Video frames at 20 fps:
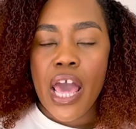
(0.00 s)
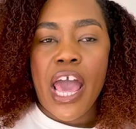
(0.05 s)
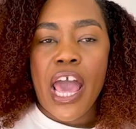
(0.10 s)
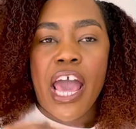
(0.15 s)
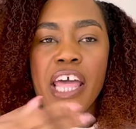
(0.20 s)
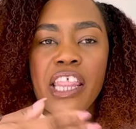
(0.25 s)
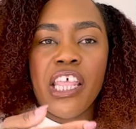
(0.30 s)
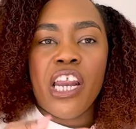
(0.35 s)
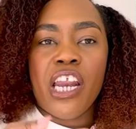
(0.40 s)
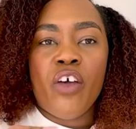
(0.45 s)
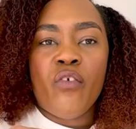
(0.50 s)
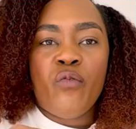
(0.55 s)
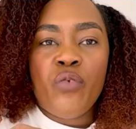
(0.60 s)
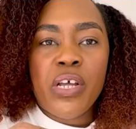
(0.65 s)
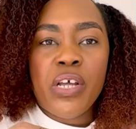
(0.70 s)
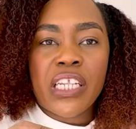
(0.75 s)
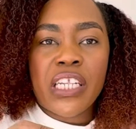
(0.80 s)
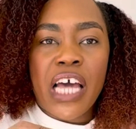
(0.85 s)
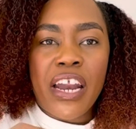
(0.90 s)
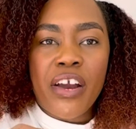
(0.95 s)
And then if we
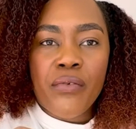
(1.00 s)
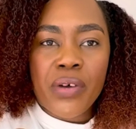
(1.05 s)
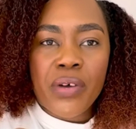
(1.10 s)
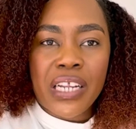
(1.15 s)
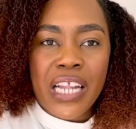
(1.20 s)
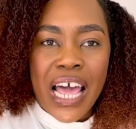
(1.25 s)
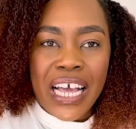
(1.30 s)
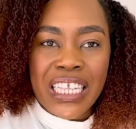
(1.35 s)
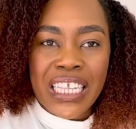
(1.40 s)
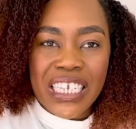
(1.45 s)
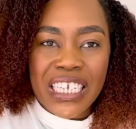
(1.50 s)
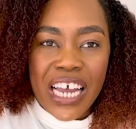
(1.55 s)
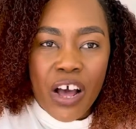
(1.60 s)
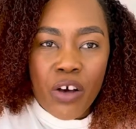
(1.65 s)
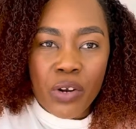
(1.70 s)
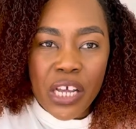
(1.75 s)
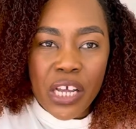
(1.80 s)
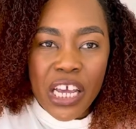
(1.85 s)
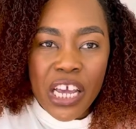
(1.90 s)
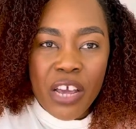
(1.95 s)
let it relax
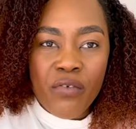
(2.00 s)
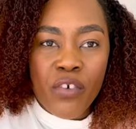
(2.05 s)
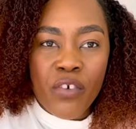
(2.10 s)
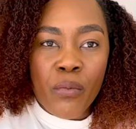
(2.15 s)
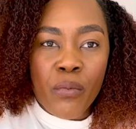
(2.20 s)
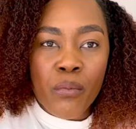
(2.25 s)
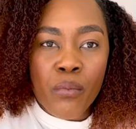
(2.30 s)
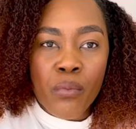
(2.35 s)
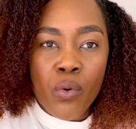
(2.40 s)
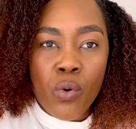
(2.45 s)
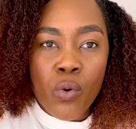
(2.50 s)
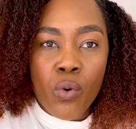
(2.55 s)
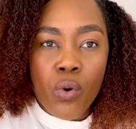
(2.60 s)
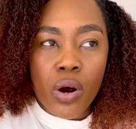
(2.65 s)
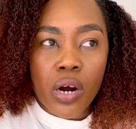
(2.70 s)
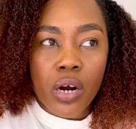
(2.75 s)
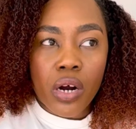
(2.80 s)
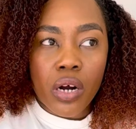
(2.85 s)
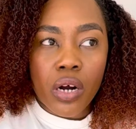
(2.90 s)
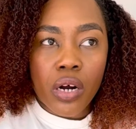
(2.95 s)
down even
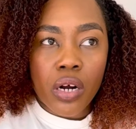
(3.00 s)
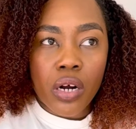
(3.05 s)
more,